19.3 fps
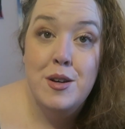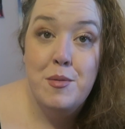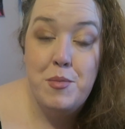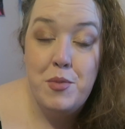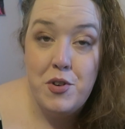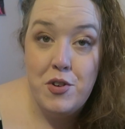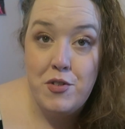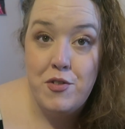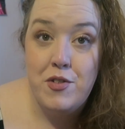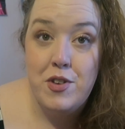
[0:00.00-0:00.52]

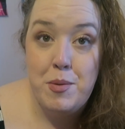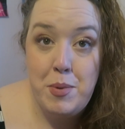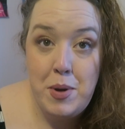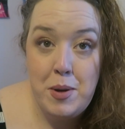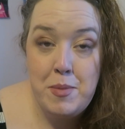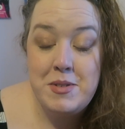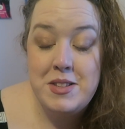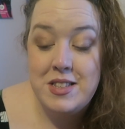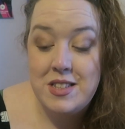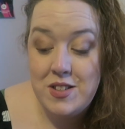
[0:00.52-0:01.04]
but for the
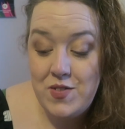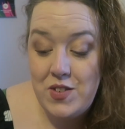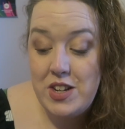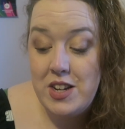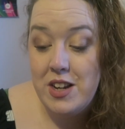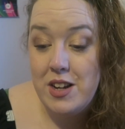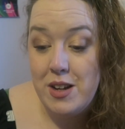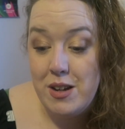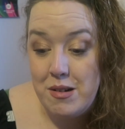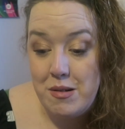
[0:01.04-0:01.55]
purpose of this
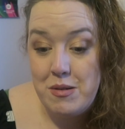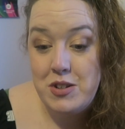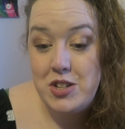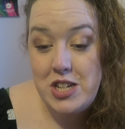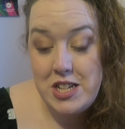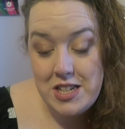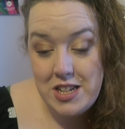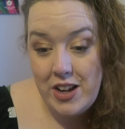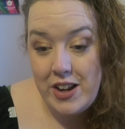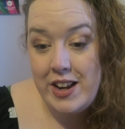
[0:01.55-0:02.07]
video,
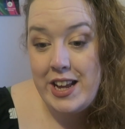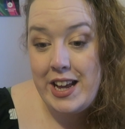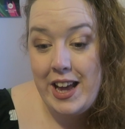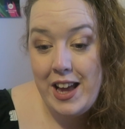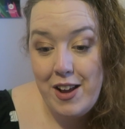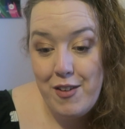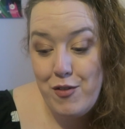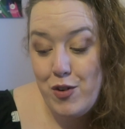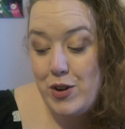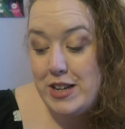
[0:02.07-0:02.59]
she's going to
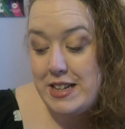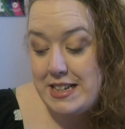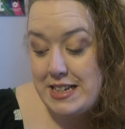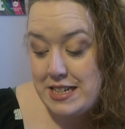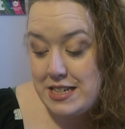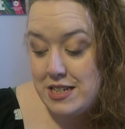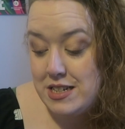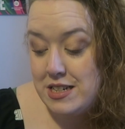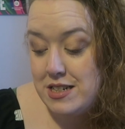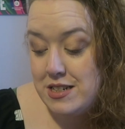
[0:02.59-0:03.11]
get avoided.